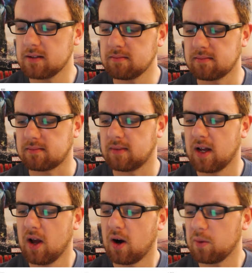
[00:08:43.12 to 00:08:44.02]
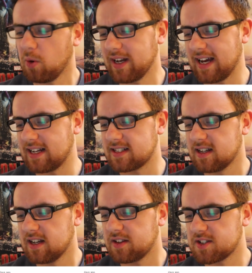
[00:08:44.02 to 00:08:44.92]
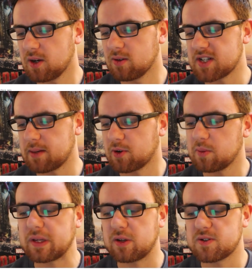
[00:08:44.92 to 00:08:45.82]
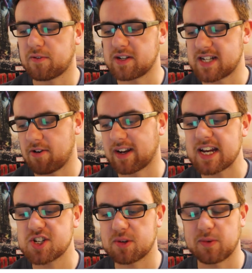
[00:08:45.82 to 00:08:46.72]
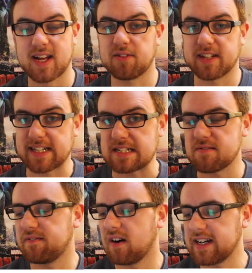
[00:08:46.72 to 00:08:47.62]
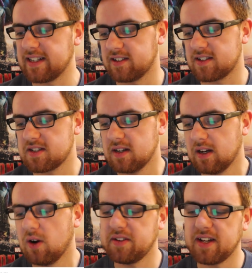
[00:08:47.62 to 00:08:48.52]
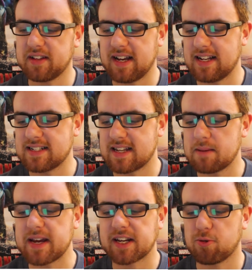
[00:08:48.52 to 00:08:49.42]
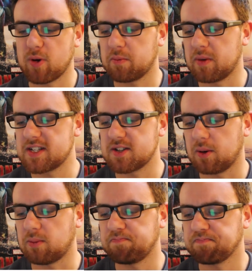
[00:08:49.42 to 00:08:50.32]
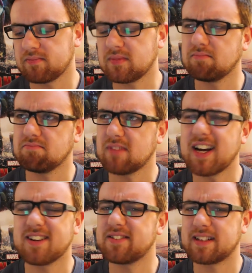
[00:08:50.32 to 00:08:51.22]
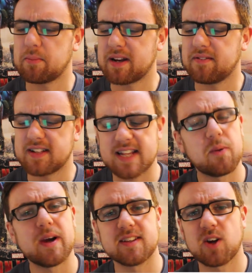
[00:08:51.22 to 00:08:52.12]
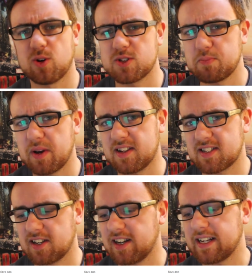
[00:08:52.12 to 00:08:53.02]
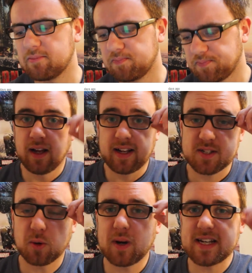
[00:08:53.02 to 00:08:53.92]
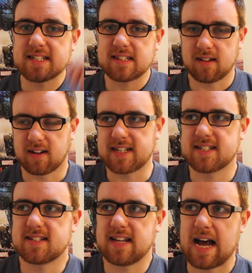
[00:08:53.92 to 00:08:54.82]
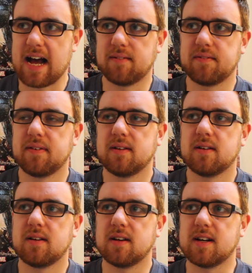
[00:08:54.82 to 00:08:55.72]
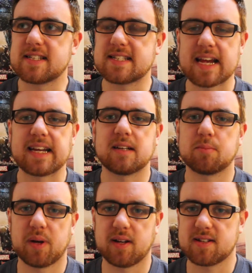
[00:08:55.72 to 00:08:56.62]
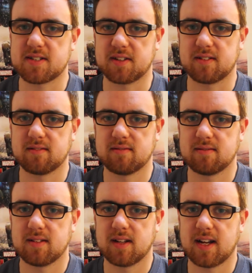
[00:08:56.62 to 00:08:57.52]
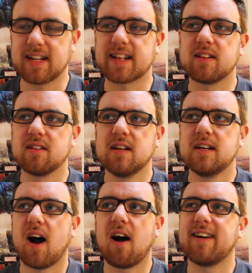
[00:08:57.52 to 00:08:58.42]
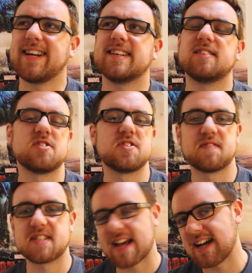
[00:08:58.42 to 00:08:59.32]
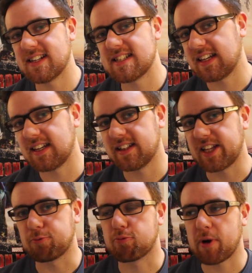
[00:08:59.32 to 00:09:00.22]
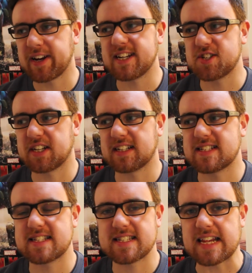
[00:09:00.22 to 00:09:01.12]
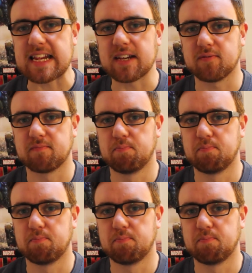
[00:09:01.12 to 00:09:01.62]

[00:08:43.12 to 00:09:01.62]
"On one hand, the soul gem could be used for interrogation without the need of violence. On the other hand, it may corrupt my soul. I don't think the benefits outweigh the costs, personally." It's always nice to have a sane person, a little island of sanity in the raging sea of